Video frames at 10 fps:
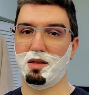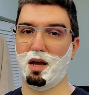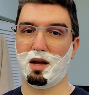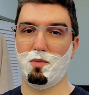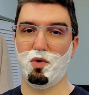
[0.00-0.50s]

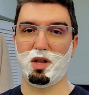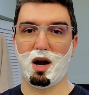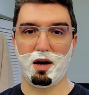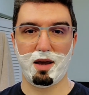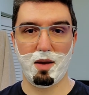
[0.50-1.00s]
they come with
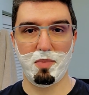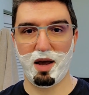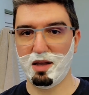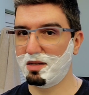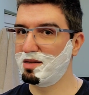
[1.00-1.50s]
RK
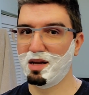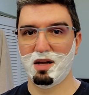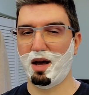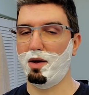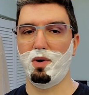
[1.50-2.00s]
blades.
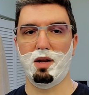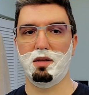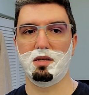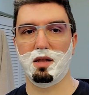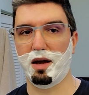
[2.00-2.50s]
I really
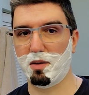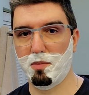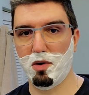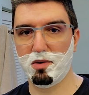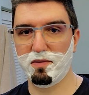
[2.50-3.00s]
dislike
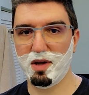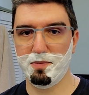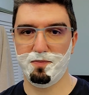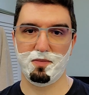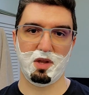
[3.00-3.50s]
both of
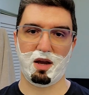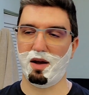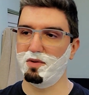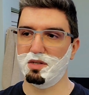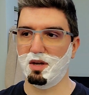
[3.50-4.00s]
them. They
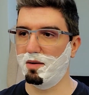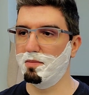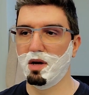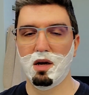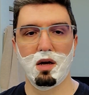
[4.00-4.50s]
have the
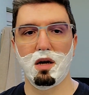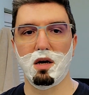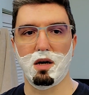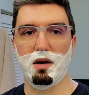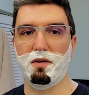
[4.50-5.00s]
same
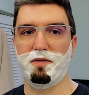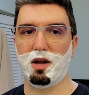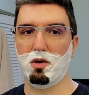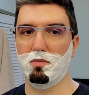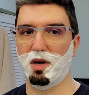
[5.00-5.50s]

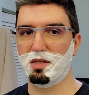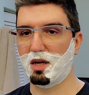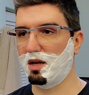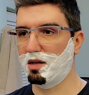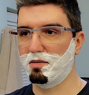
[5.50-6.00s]
effect on my
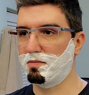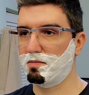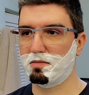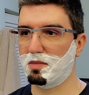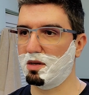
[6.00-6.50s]
skin,
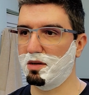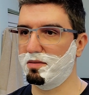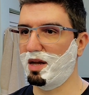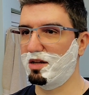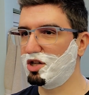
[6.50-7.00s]
and
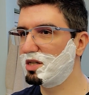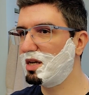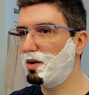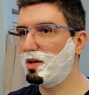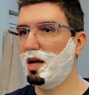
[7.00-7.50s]
they just
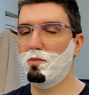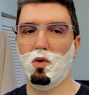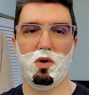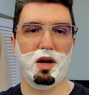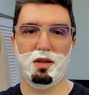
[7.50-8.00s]
irritate
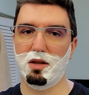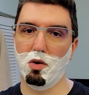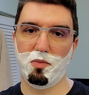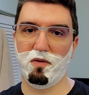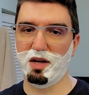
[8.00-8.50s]
more and they
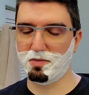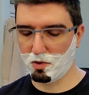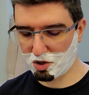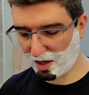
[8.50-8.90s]
don't provide smooth